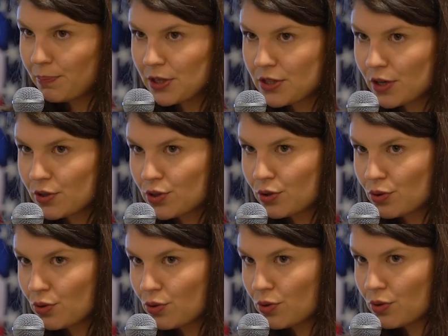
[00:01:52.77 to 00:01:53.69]
Peter to
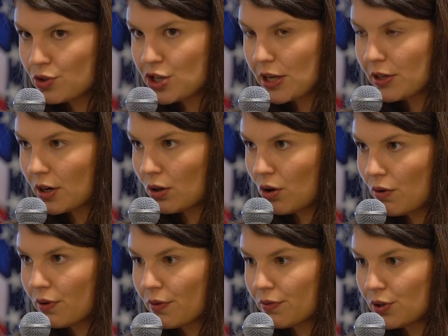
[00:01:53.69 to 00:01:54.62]
do general
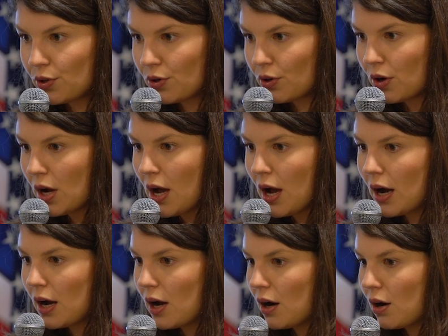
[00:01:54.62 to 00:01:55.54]
overview
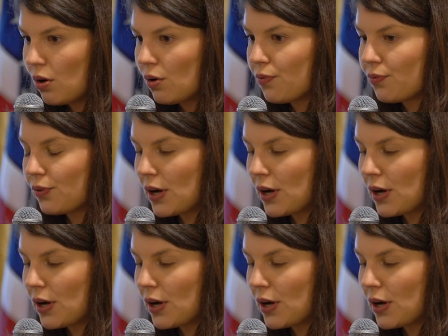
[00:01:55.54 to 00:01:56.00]
of